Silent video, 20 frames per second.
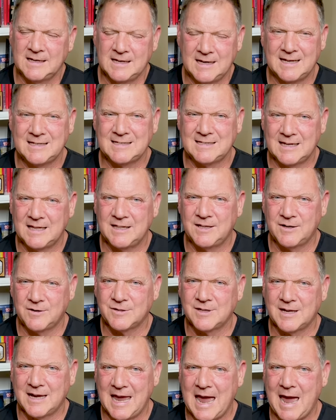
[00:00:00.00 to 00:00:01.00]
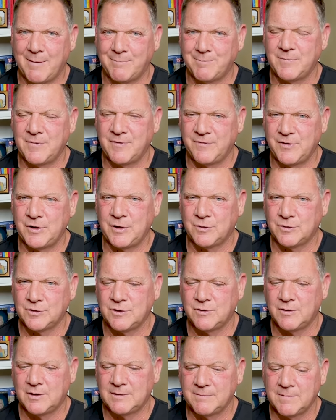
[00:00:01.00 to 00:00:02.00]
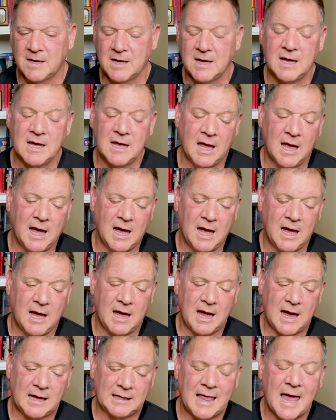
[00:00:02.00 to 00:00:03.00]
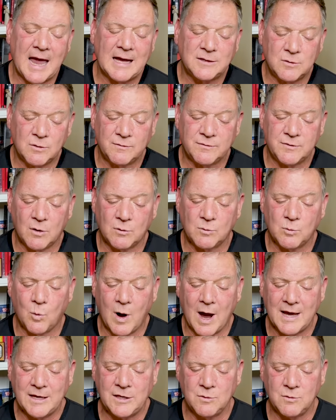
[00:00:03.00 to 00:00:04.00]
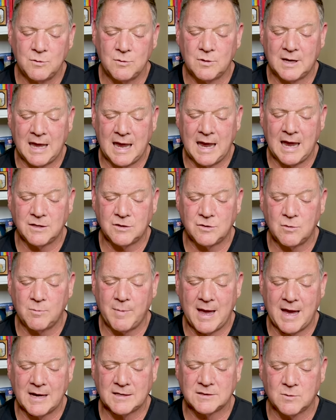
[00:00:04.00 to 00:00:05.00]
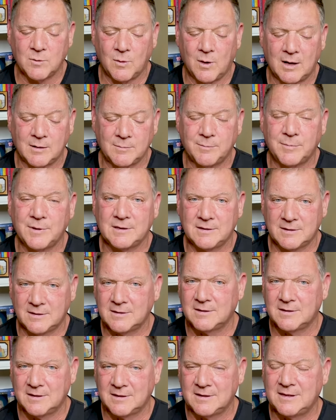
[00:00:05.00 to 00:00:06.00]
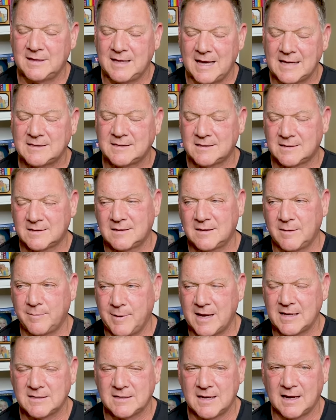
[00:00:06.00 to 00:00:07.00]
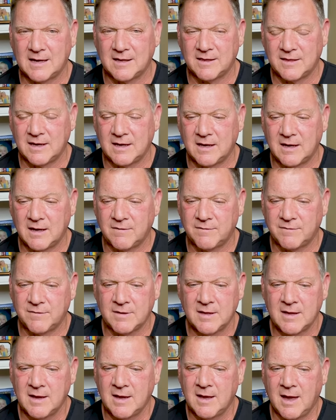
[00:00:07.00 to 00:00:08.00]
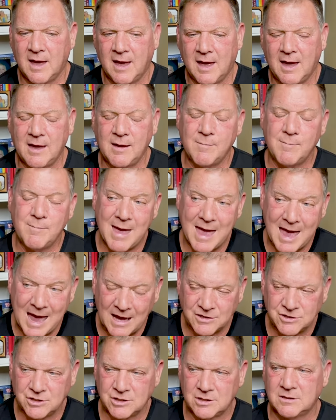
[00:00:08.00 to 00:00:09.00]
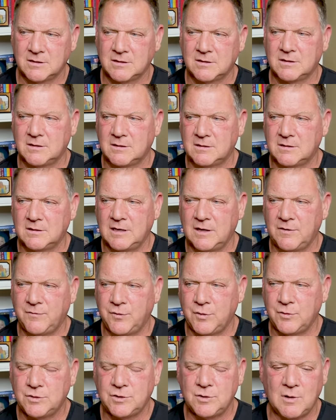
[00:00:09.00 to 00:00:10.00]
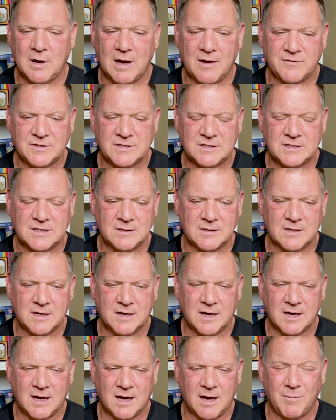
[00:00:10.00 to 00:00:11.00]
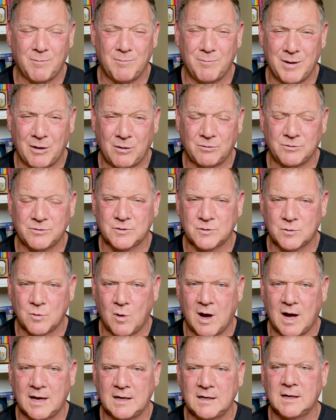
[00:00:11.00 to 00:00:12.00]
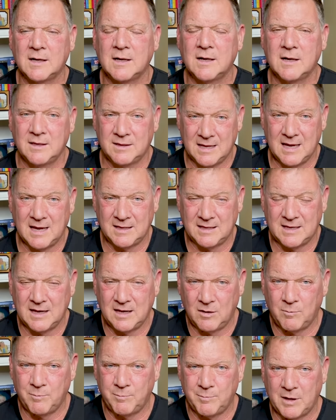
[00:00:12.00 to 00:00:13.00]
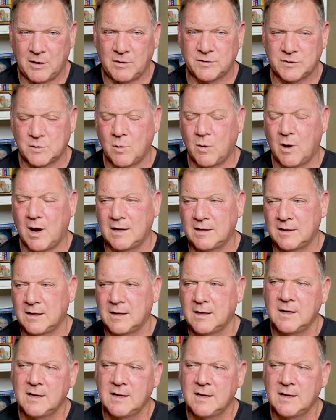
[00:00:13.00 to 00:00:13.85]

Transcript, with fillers: it's, there's a gap if you don't do it. Uh, I'd like to have known why you can't do back squat, but that's the best I can think of. I imagine if you do have a, a, a belt squat, that the hip belt squat,